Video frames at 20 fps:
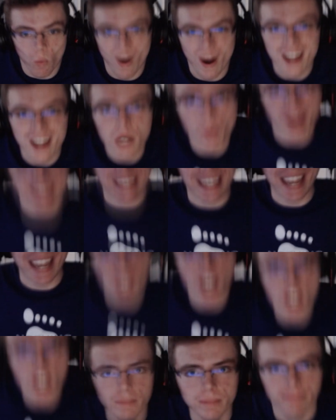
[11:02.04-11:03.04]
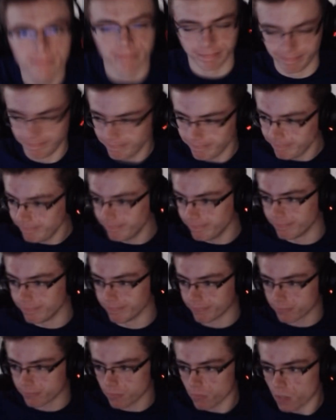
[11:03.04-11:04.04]
Why do I care? Hmm.
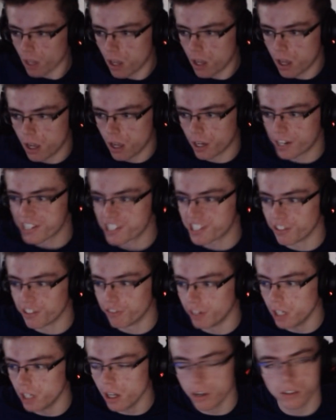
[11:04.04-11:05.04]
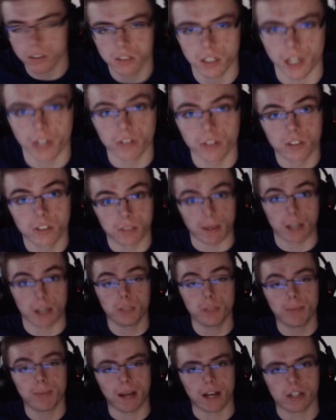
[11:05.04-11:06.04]
Because the video is titled Smash
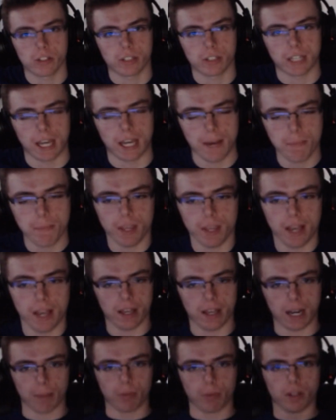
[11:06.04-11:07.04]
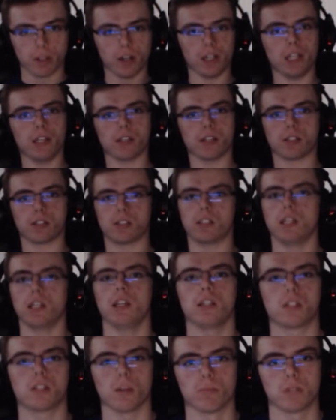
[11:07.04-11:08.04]
or Pass, okay? And I'm gonna need to see
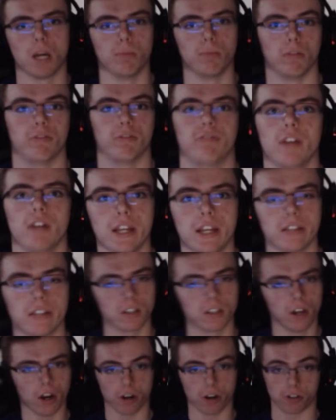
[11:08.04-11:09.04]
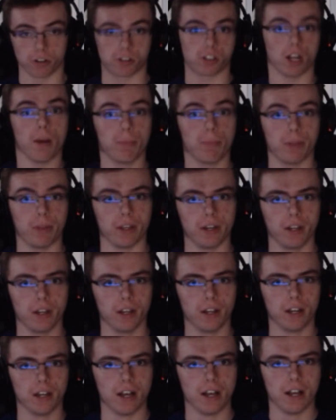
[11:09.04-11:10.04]
some type of face or something
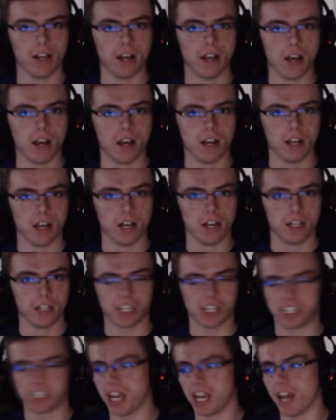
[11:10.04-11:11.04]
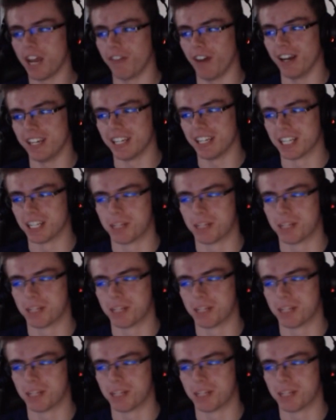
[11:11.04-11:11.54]
to say if I need to